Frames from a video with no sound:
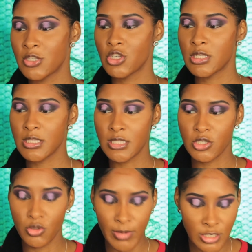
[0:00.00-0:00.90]
it's just a
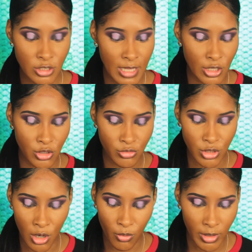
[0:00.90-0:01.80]
situation that you
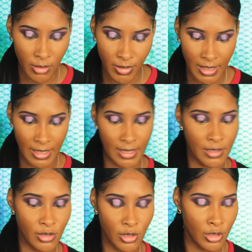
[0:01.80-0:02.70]
don't want to be
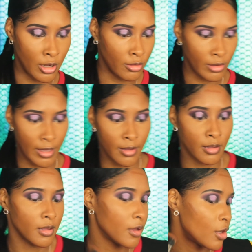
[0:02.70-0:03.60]
in, you know? Like,
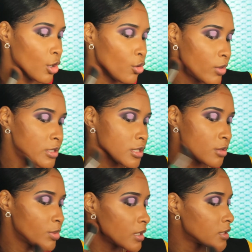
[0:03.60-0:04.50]
who wants
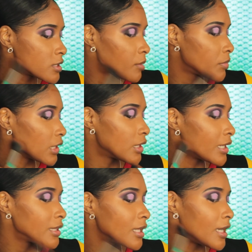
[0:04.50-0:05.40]
to be in something
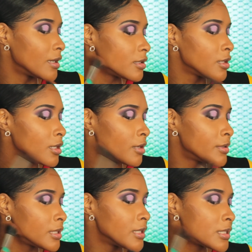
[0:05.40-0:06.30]
like that, you
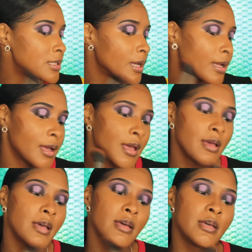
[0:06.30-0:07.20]
know? And then it's like,
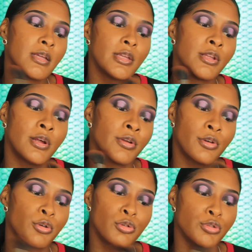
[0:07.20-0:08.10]
you don't
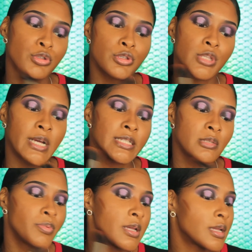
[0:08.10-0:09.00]
know whose side
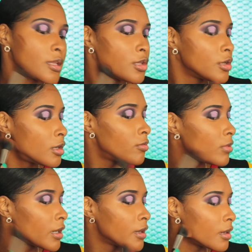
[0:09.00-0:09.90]
to pick, and you don't
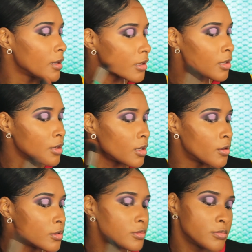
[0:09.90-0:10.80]
want to, you
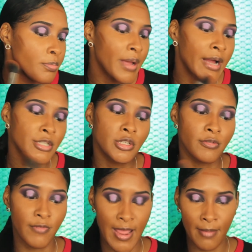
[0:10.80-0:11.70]
know, bash your
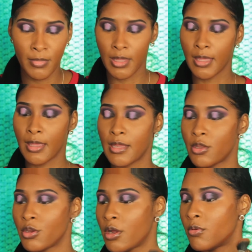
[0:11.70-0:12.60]
family,
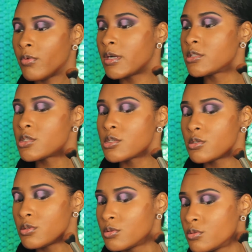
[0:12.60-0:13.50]
and you don't want
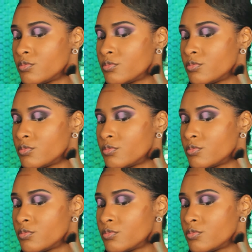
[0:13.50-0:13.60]
to,